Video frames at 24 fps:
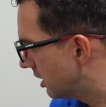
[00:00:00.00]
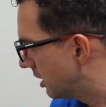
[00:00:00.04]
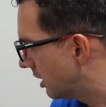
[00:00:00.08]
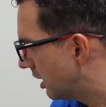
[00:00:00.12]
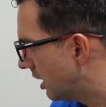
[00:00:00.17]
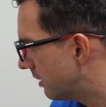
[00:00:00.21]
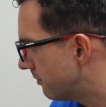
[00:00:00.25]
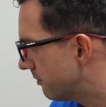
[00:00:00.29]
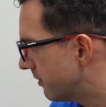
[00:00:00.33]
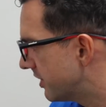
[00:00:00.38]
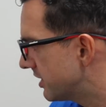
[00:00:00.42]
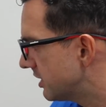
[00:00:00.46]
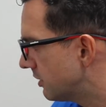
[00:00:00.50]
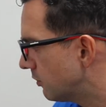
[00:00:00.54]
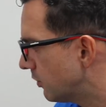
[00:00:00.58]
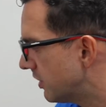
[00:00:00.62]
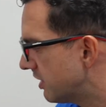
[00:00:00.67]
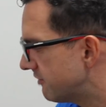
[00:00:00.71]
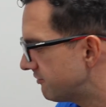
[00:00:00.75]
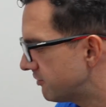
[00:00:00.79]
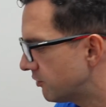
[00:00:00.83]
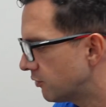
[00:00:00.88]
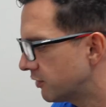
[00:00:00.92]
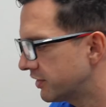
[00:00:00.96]
And by the
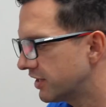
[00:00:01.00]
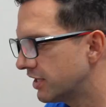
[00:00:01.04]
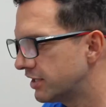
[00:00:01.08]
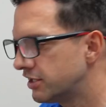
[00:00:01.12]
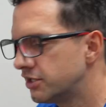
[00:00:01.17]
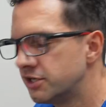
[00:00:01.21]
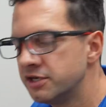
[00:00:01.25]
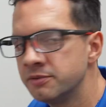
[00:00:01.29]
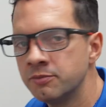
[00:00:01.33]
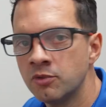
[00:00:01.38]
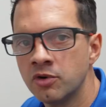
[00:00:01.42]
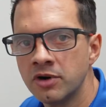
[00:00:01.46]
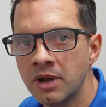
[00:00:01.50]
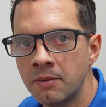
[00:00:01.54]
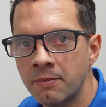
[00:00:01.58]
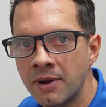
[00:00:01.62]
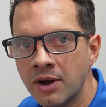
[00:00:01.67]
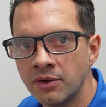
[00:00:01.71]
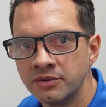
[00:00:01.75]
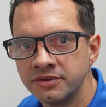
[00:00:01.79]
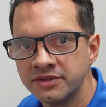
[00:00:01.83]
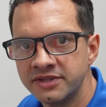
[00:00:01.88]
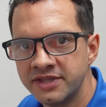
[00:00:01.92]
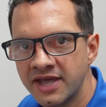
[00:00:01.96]
way, if you want to learn more
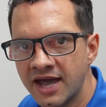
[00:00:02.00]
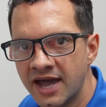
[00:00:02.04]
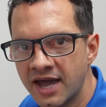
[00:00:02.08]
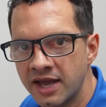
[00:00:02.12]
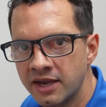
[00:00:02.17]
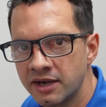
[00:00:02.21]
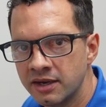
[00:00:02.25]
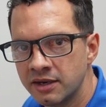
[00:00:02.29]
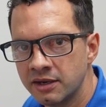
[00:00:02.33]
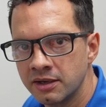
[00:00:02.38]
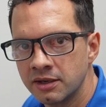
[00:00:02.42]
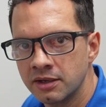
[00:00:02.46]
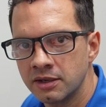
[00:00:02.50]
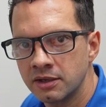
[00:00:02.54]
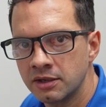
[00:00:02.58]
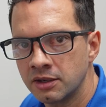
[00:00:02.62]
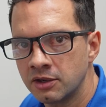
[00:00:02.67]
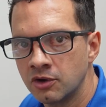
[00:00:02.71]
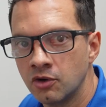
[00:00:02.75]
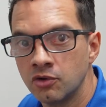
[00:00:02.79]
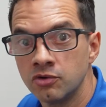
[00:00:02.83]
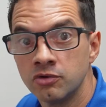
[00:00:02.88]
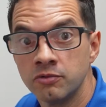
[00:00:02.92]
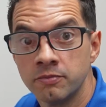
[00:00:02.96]
about that,
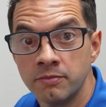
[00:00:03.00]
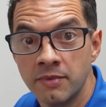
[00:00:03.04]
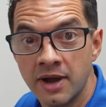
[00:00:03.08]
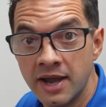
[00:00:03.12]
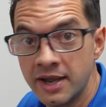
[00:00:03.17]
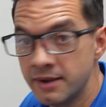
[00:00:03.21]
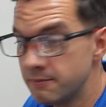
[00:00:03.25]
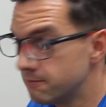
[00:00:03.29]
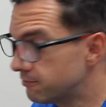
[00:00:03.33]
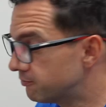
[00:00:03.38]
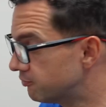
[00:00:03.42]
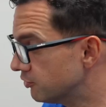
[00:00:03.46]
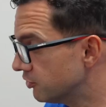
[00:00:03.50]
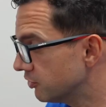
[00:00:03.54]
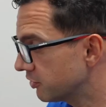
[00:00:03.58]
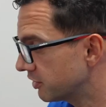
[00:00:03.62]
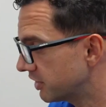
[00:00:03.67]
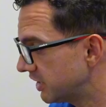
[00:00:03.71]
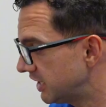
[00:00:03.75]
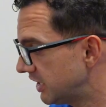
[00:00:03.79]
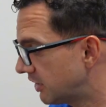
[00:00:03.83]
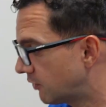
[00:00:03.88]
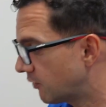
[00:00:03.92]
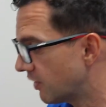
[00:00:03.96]
go to my
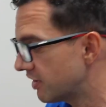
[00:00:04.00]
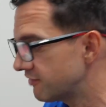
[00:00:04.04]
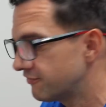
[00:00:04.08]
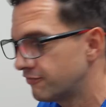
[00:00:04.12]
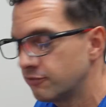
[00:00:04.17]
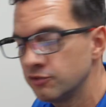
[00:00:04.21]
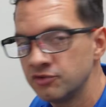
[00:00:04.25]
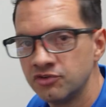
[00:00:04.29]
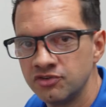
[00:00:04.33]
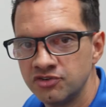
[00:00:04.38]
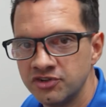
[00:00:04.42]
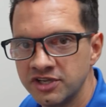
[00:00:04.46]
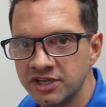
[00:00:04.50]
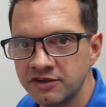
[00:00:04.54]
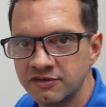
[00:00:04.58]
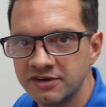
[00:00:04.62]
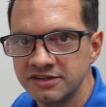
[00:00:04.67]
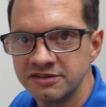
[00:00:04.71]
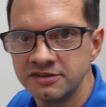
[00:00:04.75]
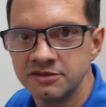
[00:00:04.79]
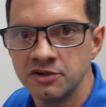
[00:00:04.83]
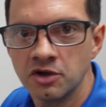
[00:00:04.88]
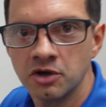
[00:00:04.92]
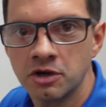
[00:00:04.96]
book,
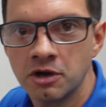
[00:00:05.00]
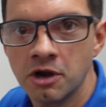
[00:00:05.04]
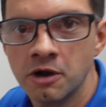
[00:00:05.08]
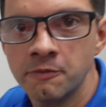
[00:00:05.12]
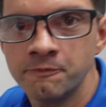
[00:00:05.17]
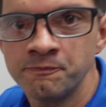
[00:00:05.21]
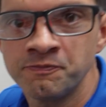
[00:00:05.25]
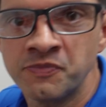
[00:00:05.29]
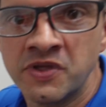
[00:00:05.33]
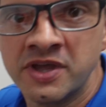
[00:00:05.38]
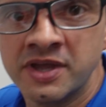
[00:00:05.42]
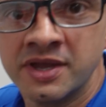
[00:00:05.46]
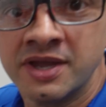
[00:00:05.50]
equinefootsecrets.com.